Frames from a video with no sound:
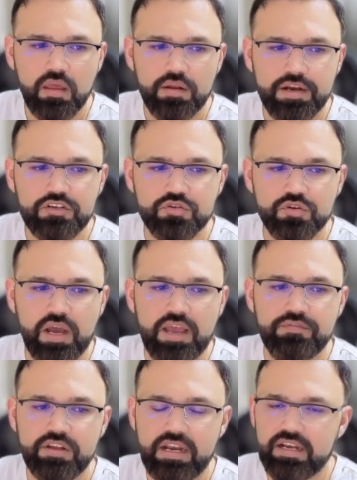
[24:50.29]
right? So I
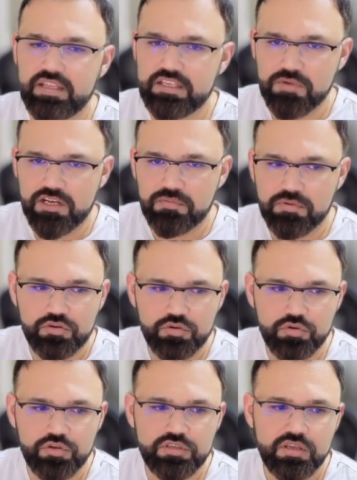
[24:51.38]
have created these multiple
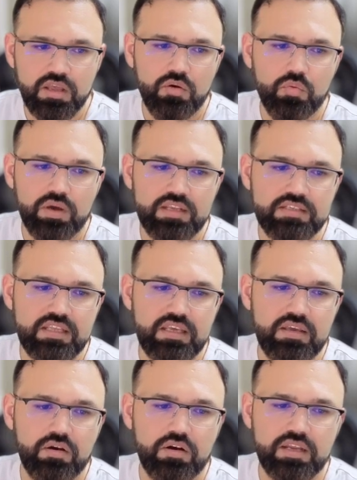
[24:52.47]
tools. One is
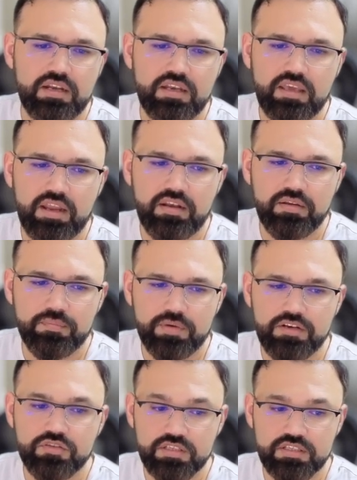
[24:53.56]
the authenticate,
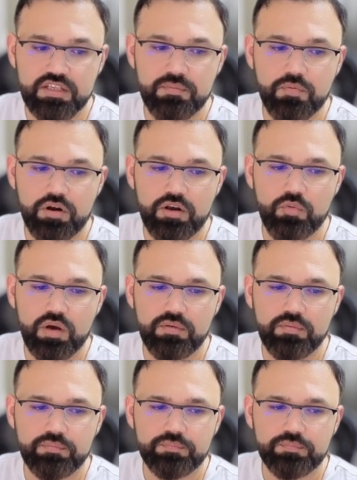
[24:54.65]
right? So this is an important one.